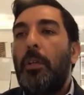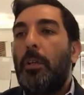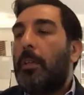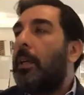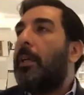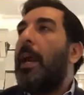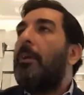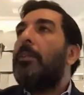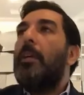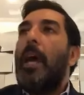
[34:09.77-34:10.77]
You can
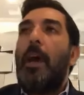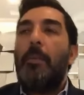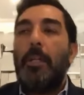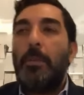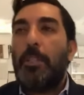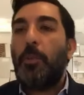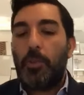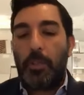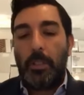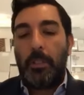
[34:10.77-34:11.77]
count how many
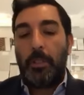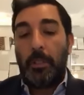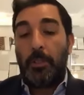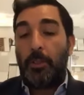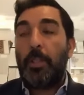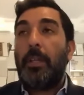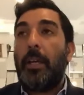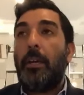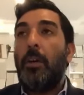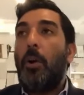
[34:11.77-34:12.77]
mitzvot you did during the
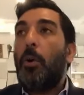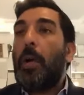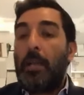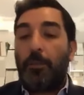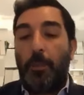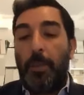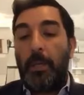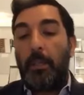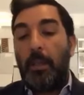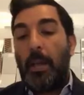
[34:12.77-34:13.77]
day, or God
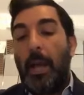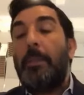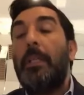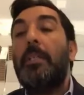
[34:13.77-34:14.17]
forbid, how many